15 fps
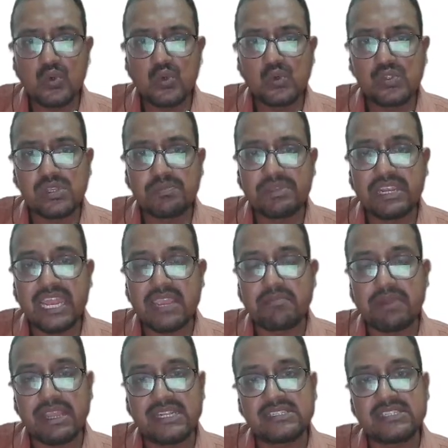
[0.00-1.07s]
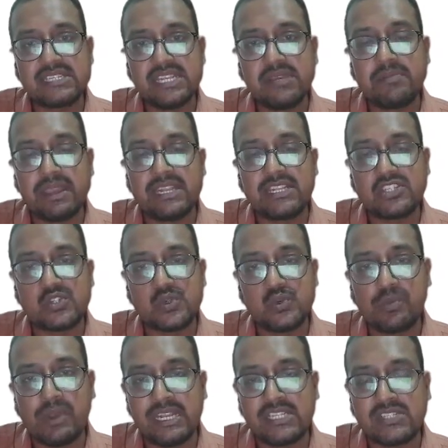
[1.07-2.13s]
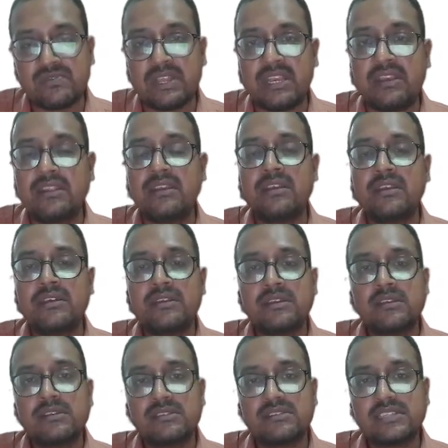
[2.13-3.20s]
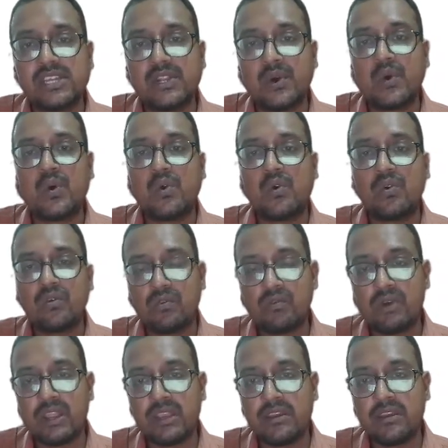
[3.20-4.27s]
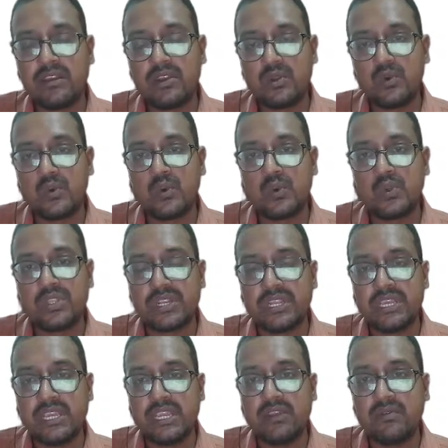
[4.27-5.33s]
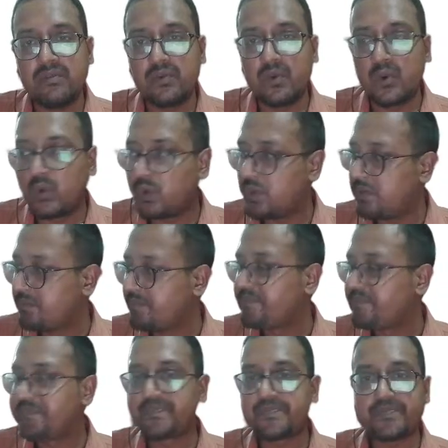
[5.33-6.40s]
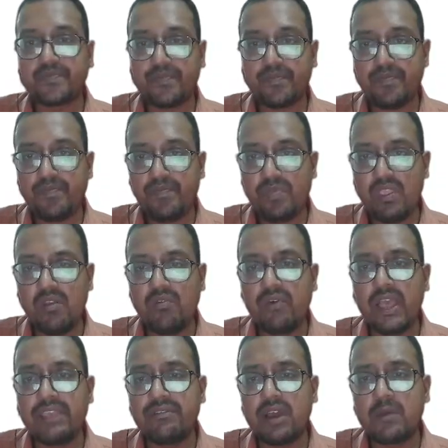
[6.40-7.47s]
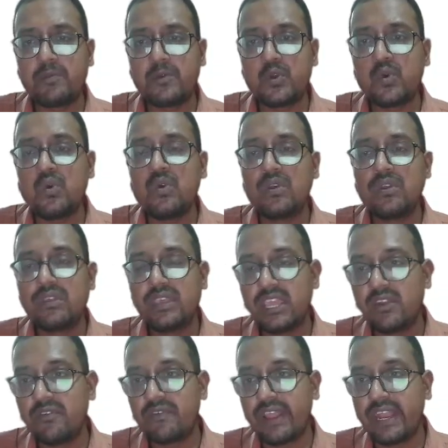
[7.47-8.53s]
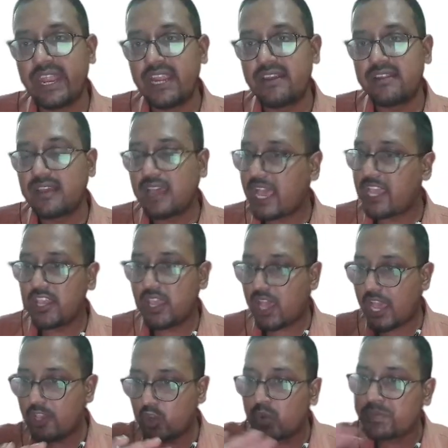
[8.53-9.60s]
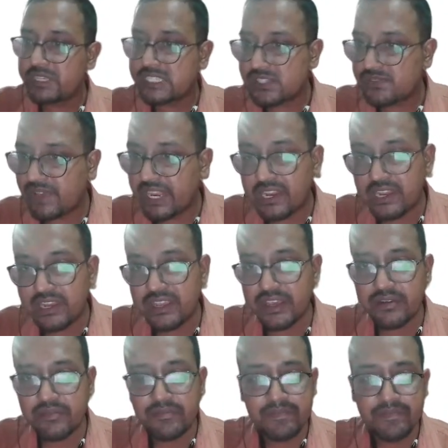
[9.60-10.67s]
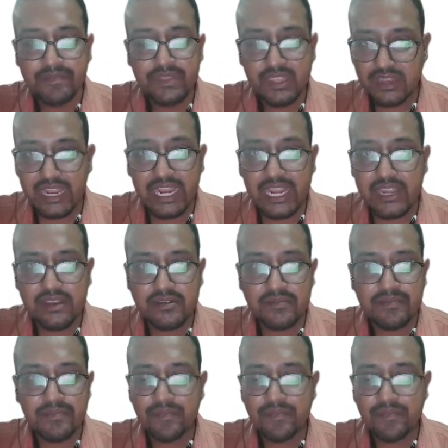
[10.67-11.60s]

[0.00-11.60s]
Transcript: to something like minus 3, minus 2, minus 1, 0, 1, 2, 3, 4, 5 up to infinite. I hope this is very clear, right?